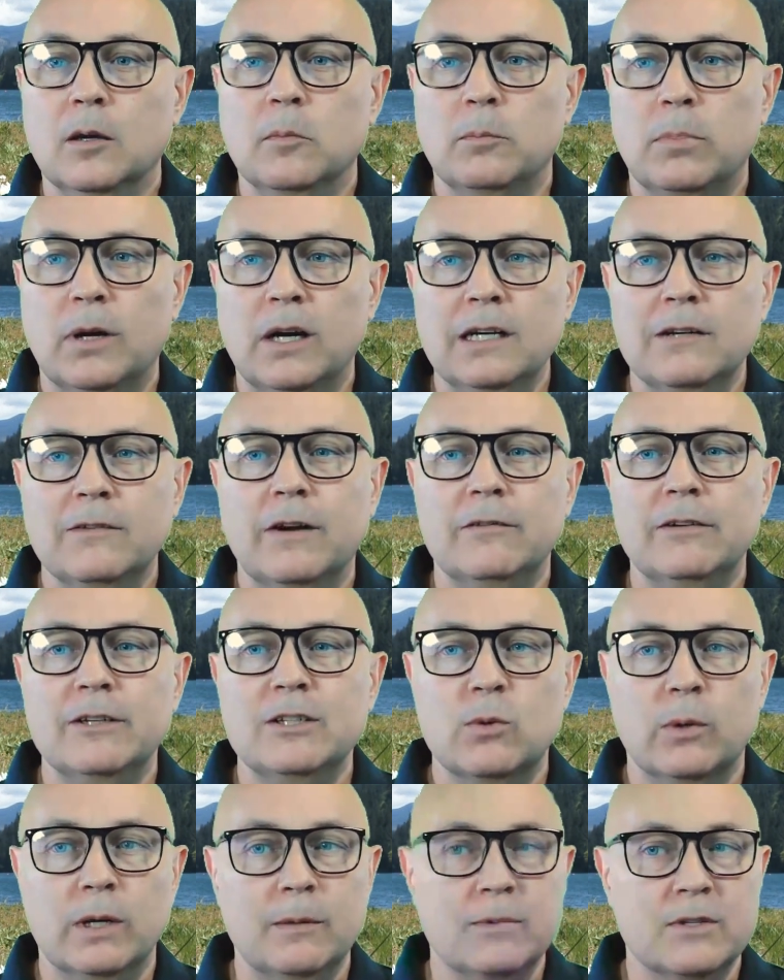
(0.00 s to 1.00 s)
Part of every
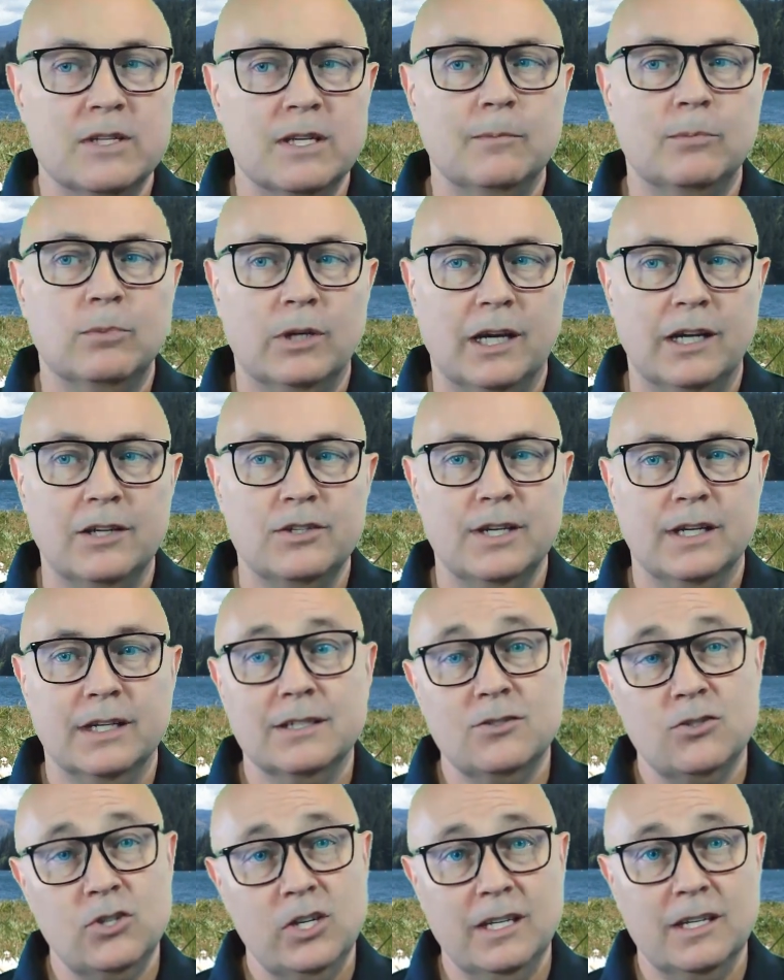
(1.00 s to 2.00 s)
20% project
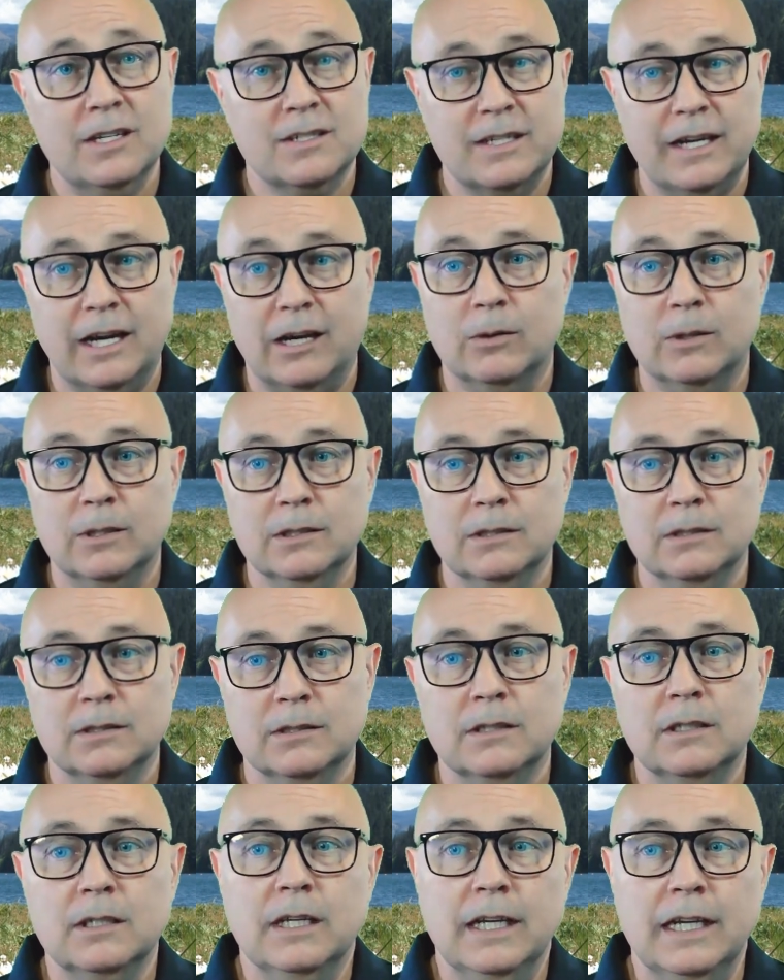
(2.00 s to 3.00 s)
Genius Hour
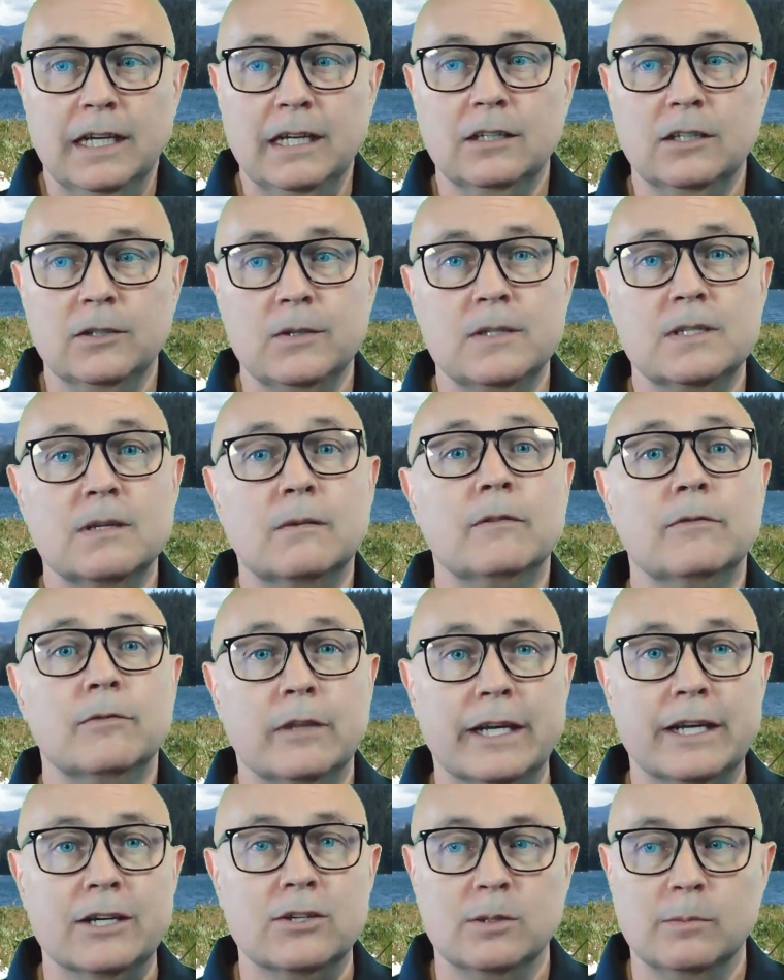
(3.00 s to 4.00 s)
includes a
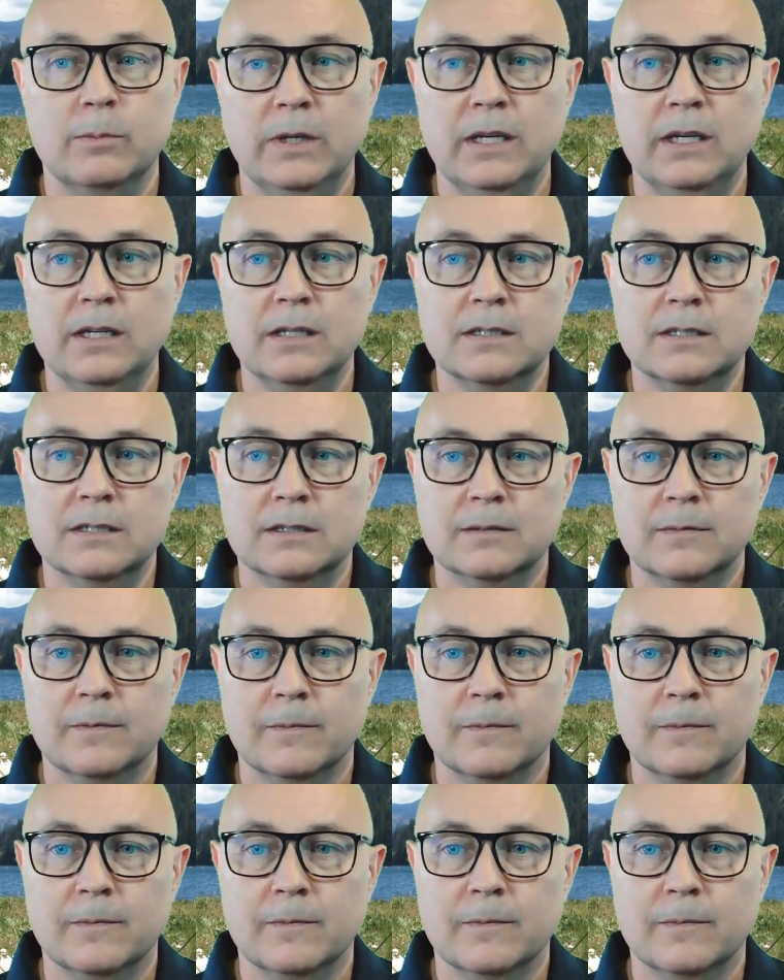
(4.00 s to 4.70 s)
reflection piece.